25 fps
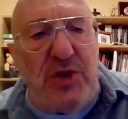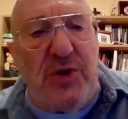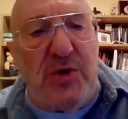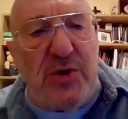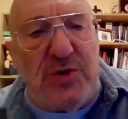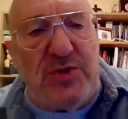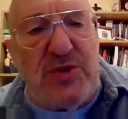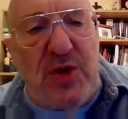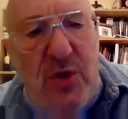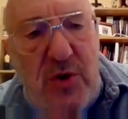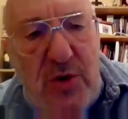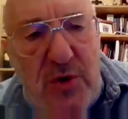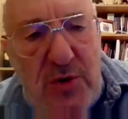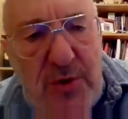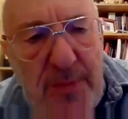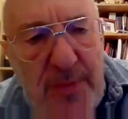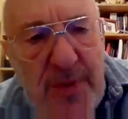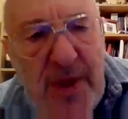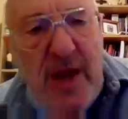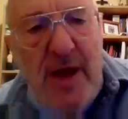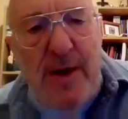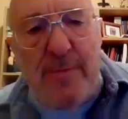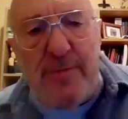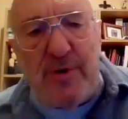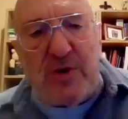years old
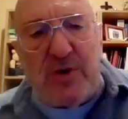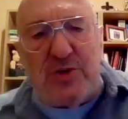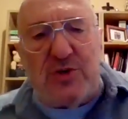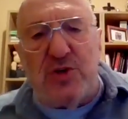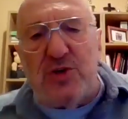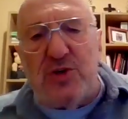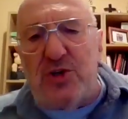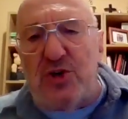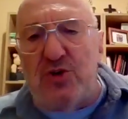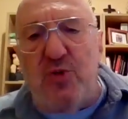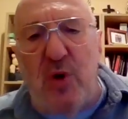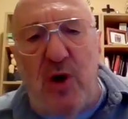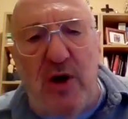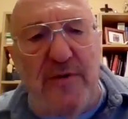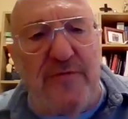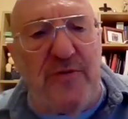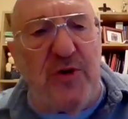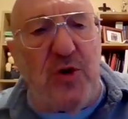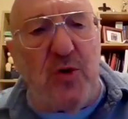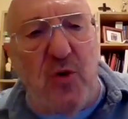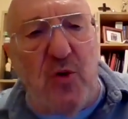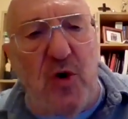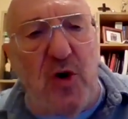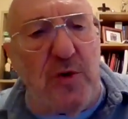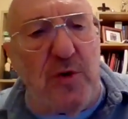because his
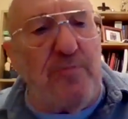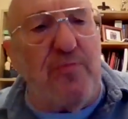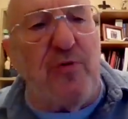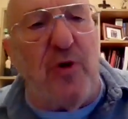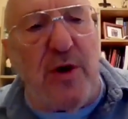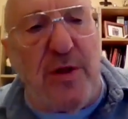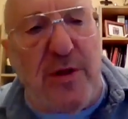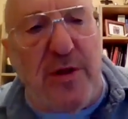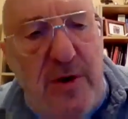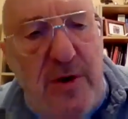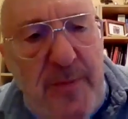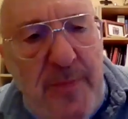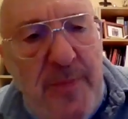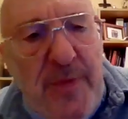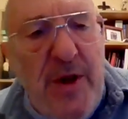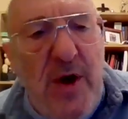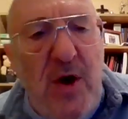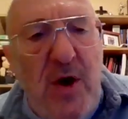12-year-old brother